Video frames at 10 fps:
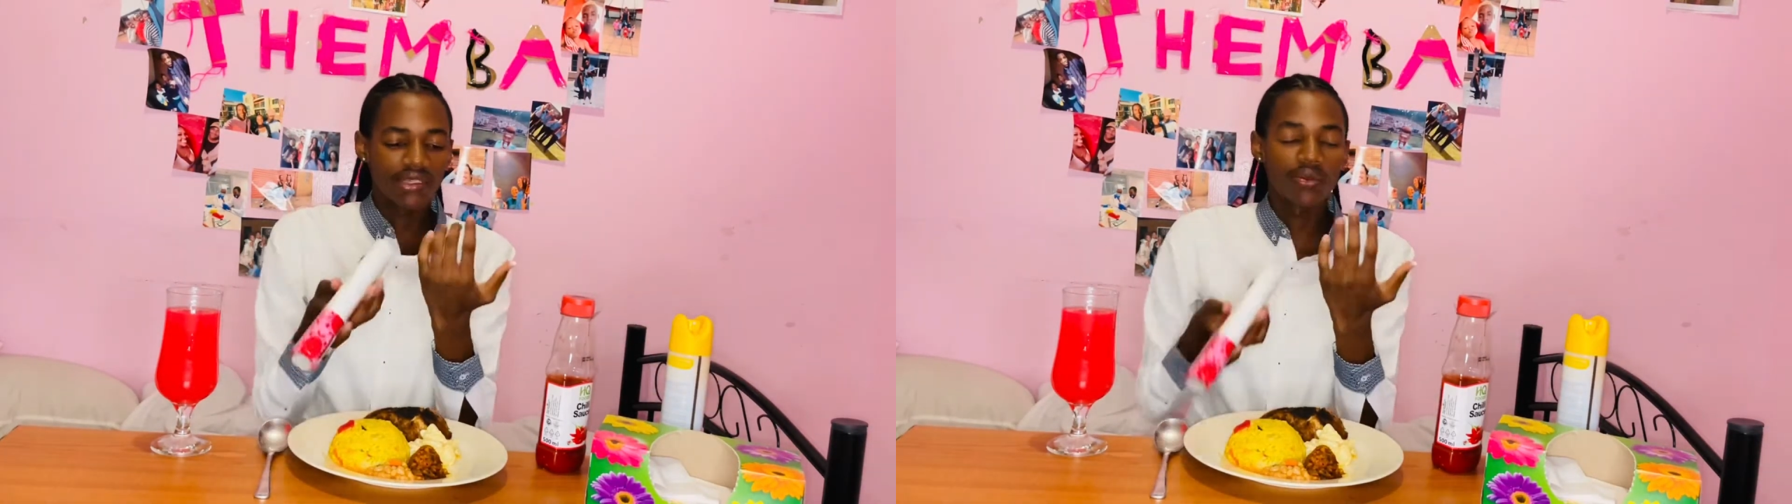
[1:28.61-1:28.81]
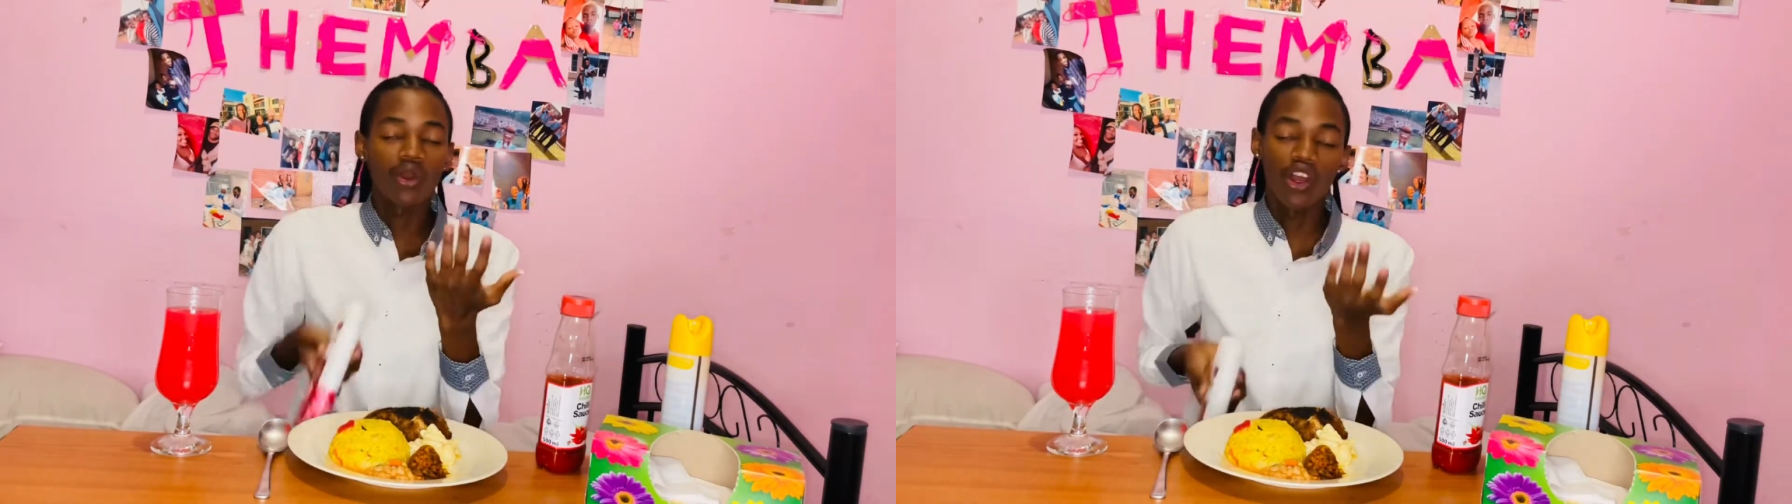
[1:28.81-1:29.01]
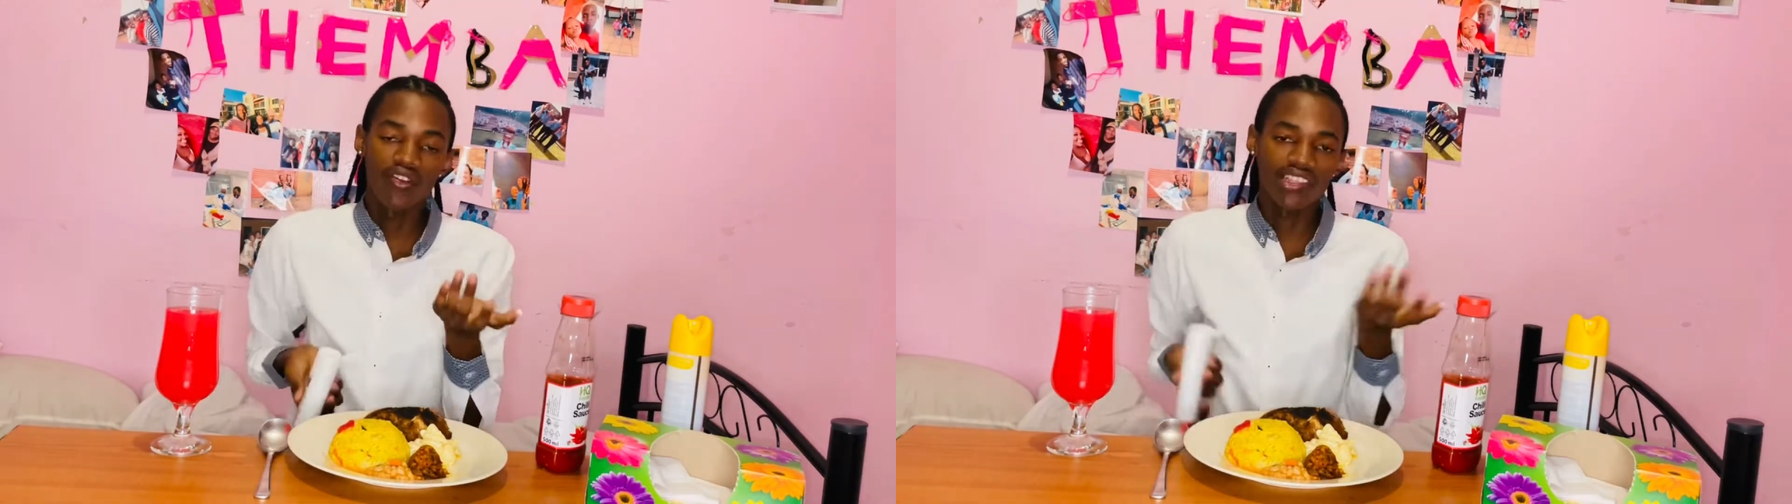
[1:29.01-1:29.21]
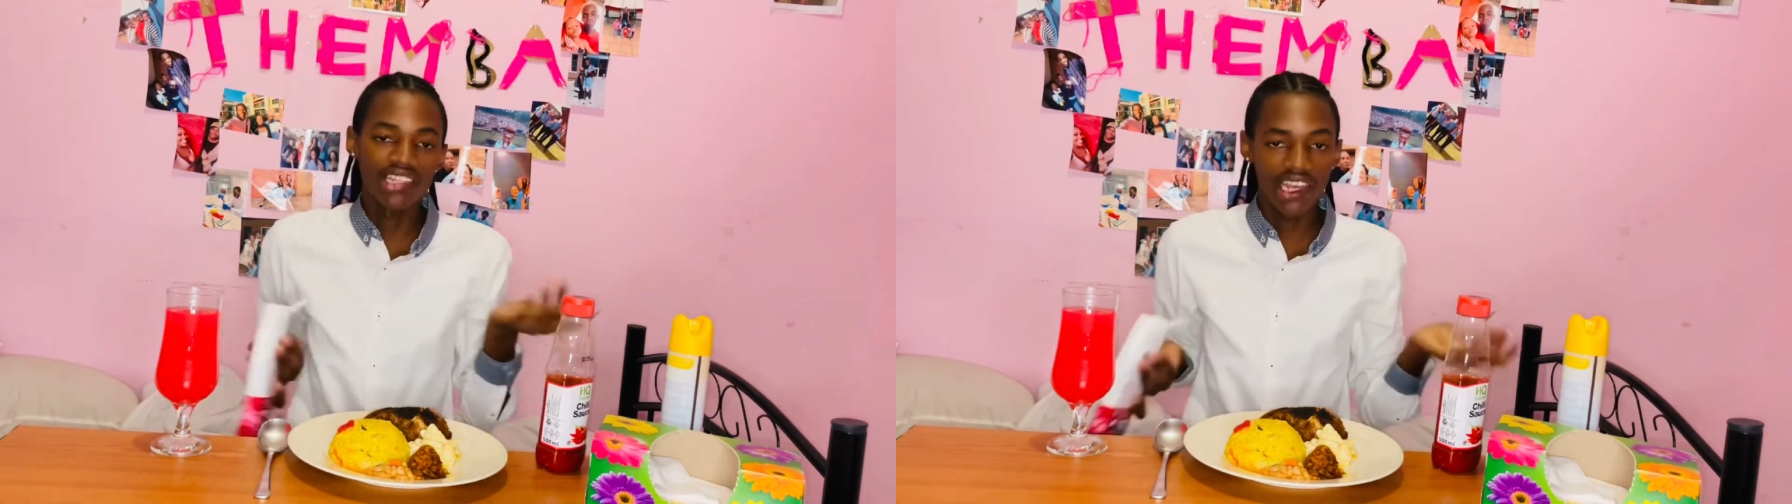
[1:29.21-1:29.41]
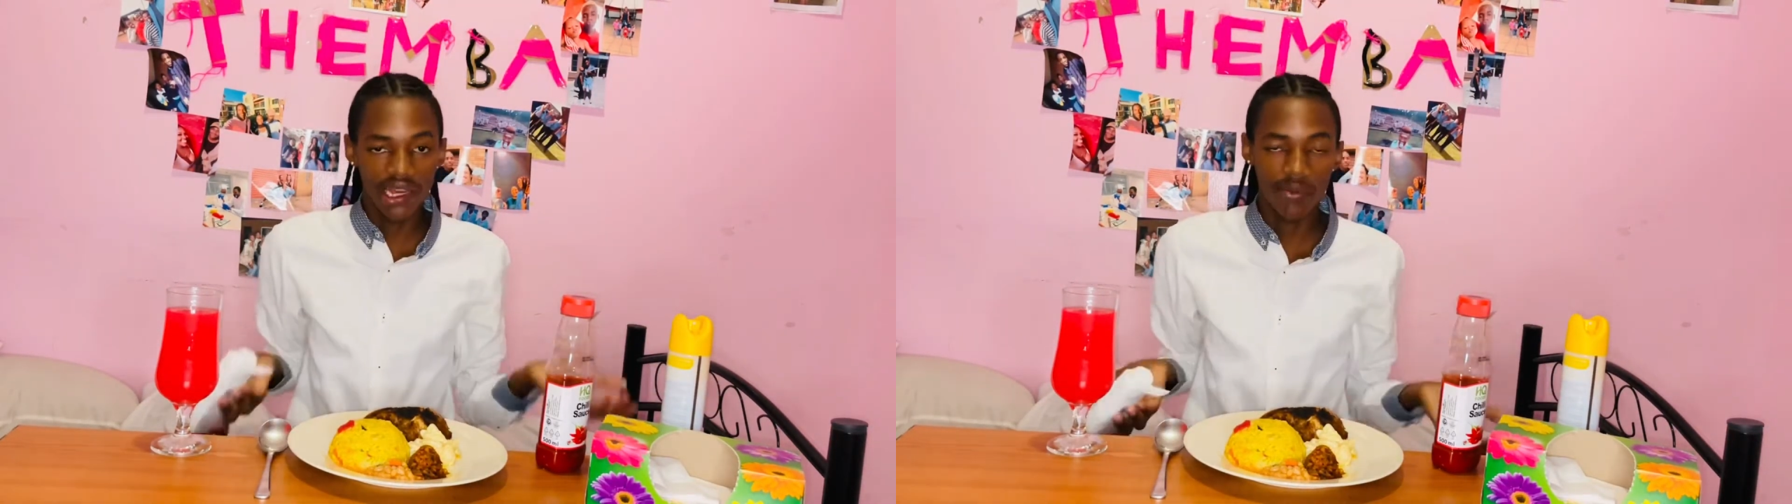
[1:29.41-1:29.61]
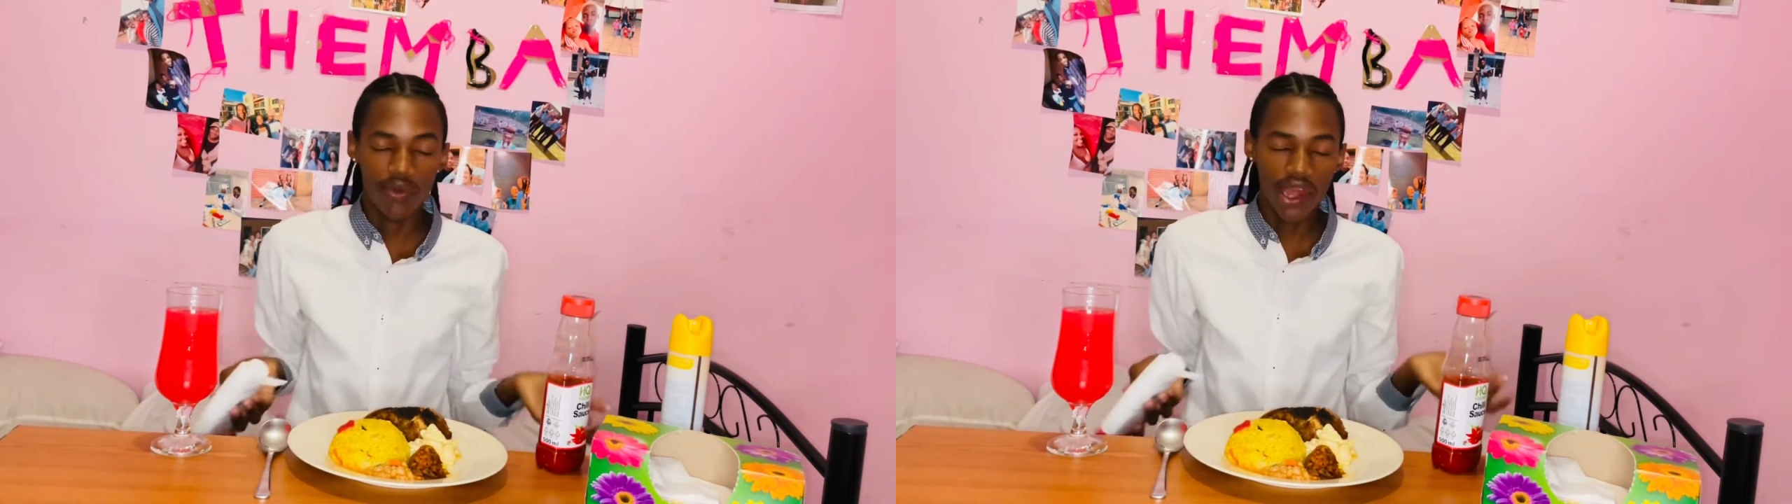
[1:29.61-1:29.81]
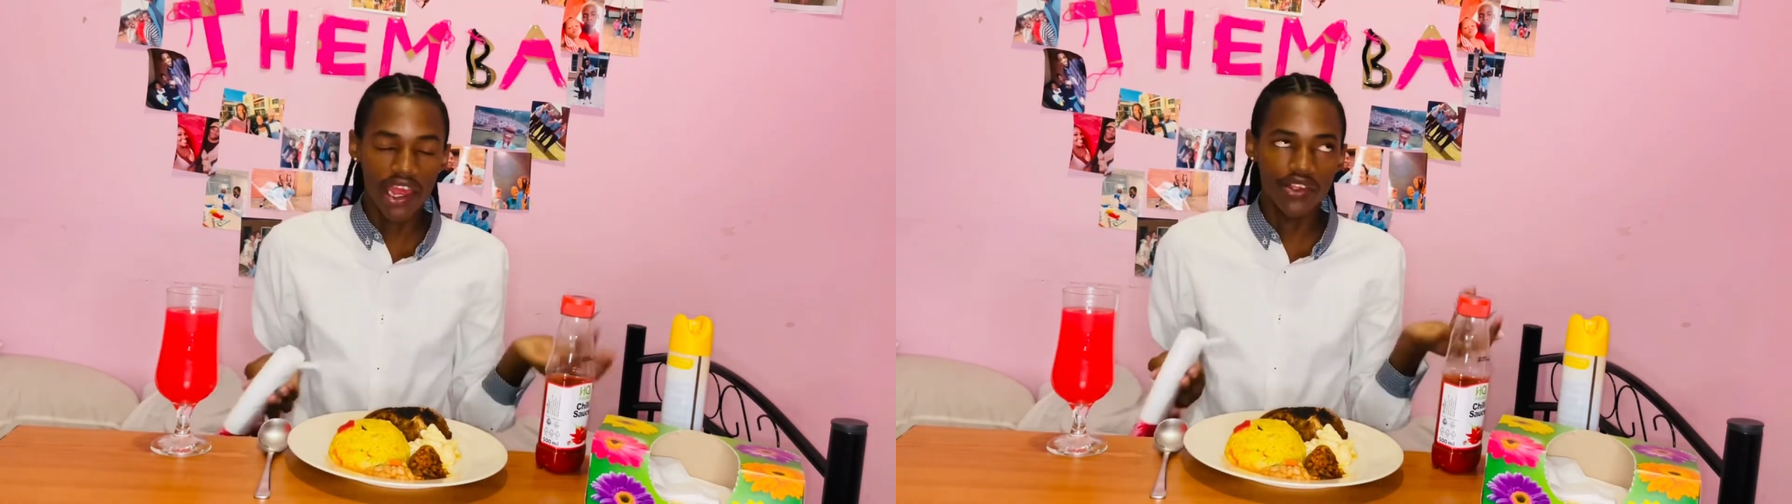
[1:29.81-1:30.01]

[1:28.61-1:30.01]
we obviously gotta pray,